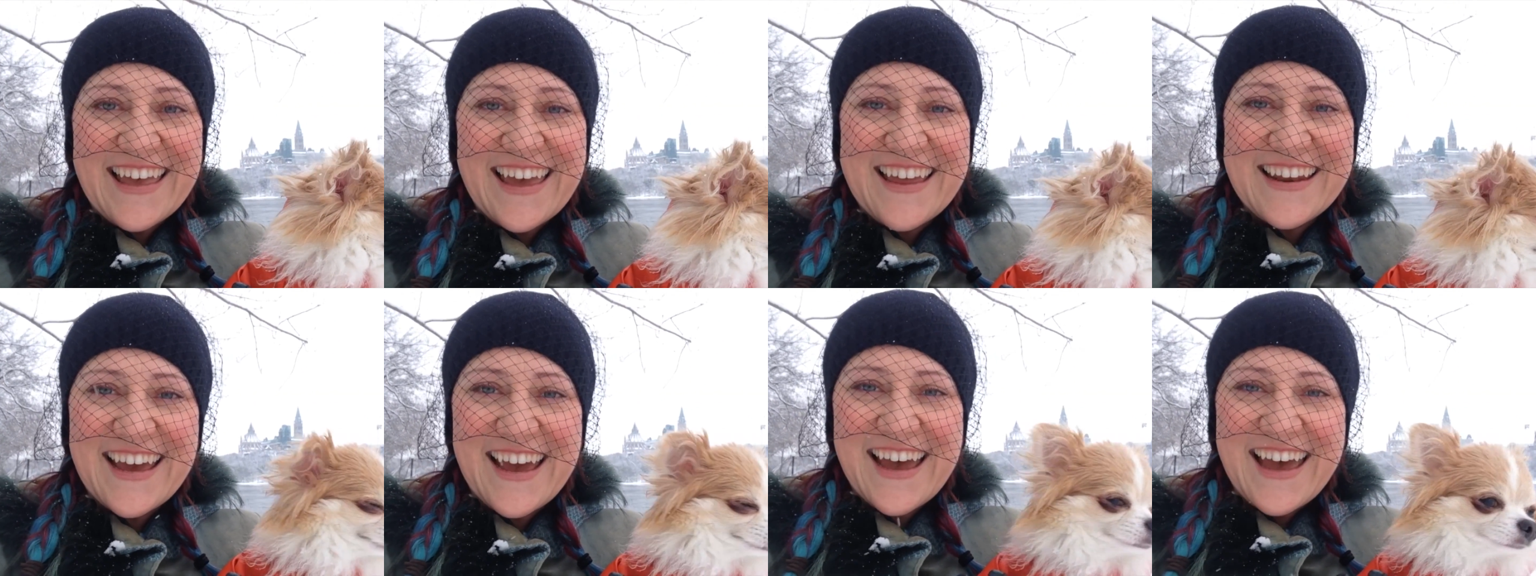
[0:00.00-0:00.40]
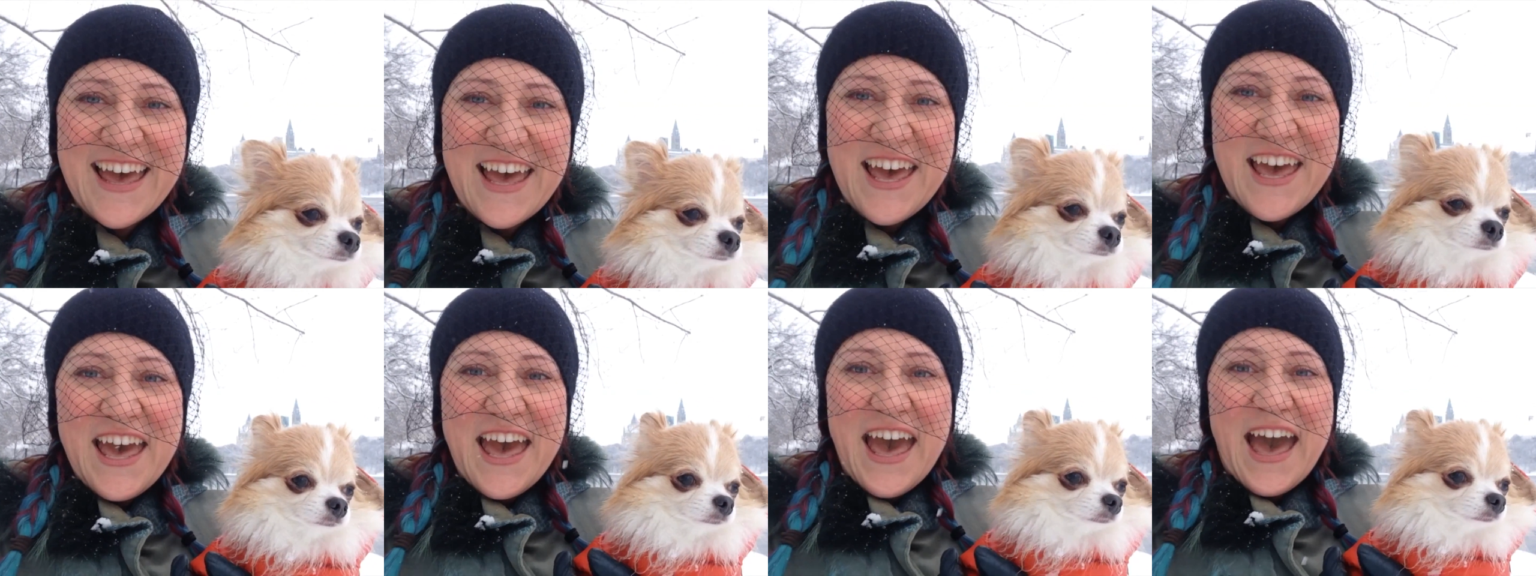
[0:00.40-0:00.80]
that
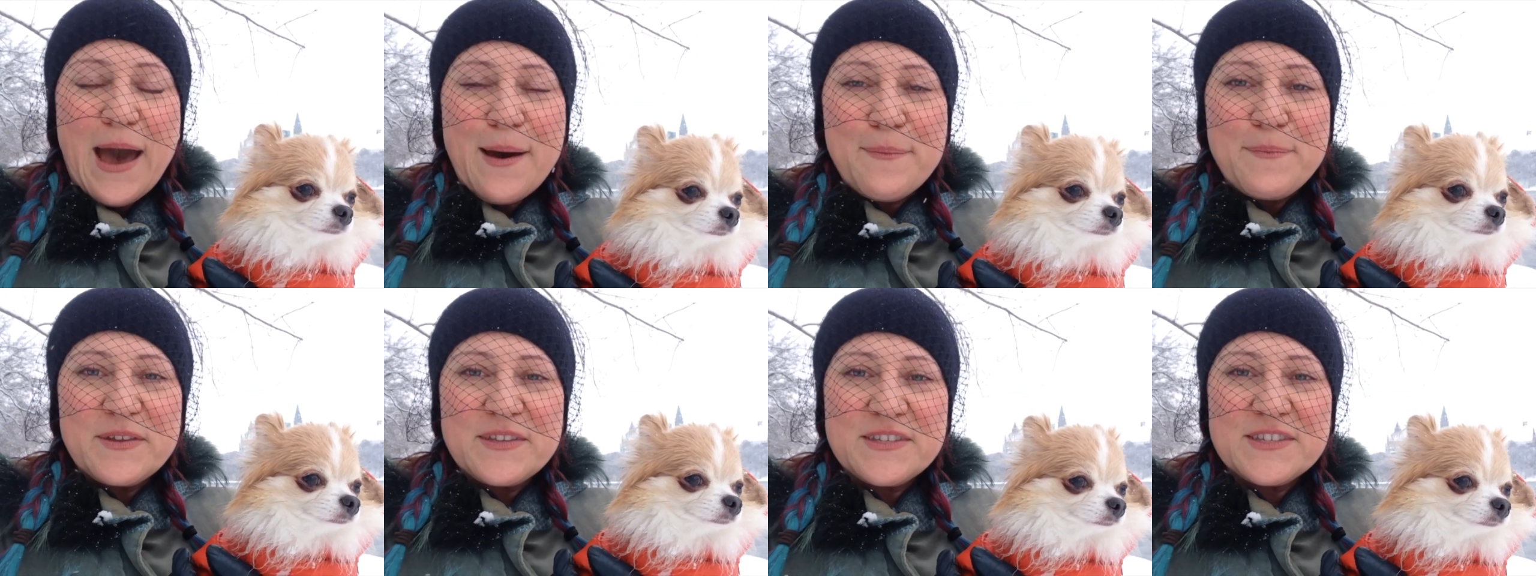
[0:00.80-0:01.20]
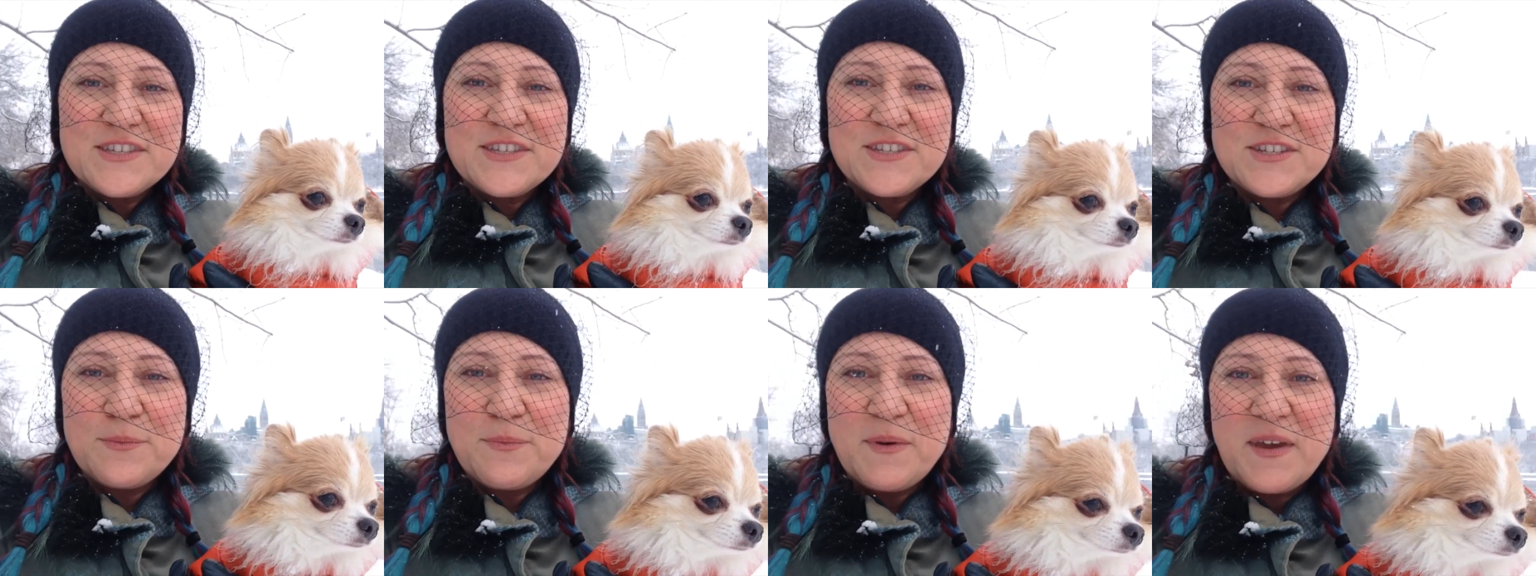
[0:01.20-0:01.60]
happens
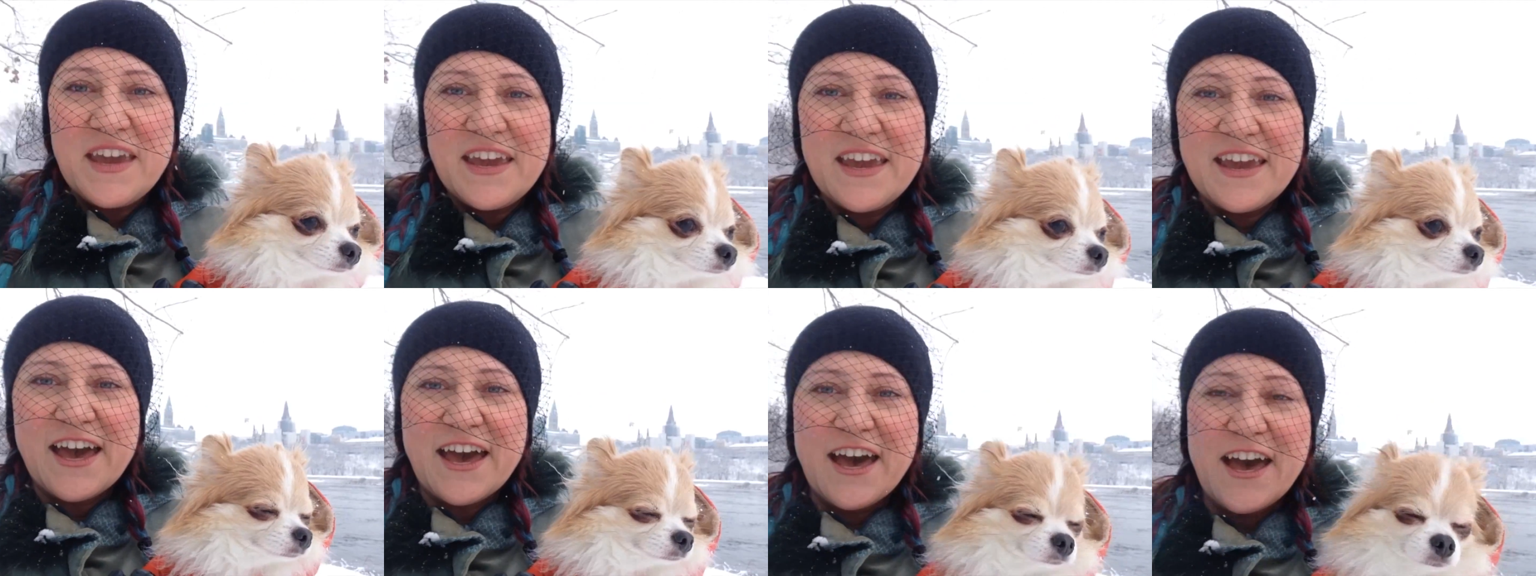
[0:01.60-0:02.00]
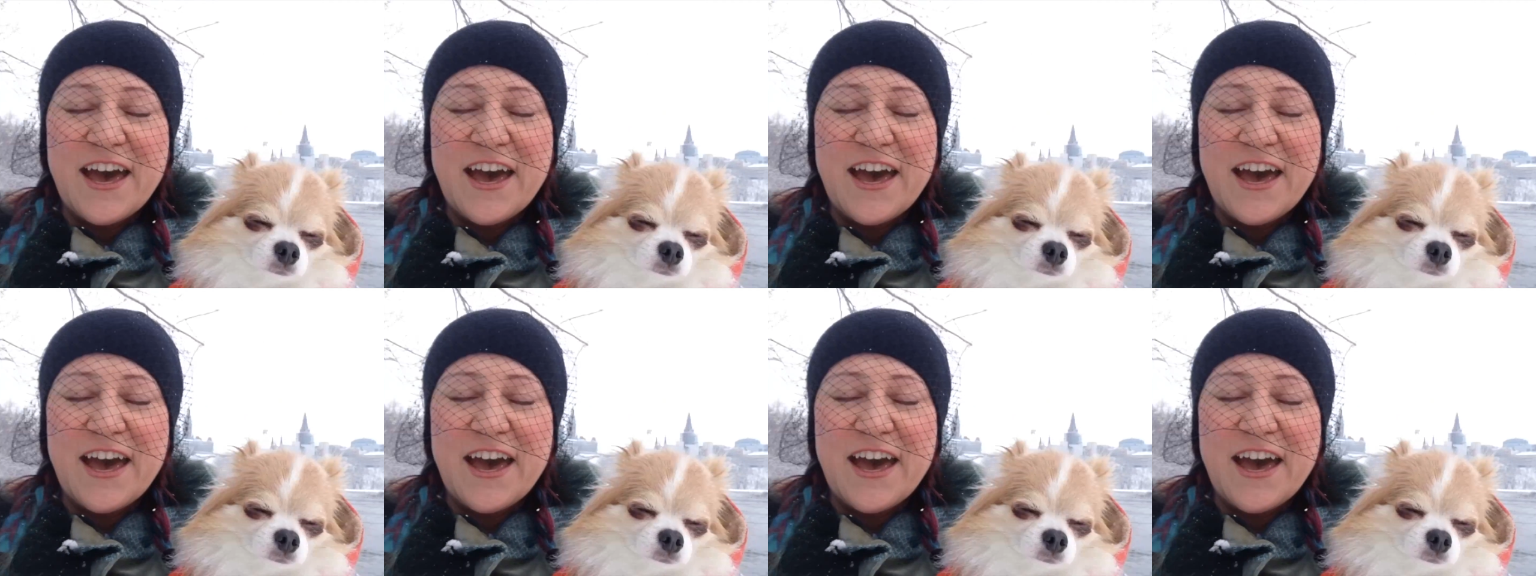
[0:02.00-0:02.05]
to be,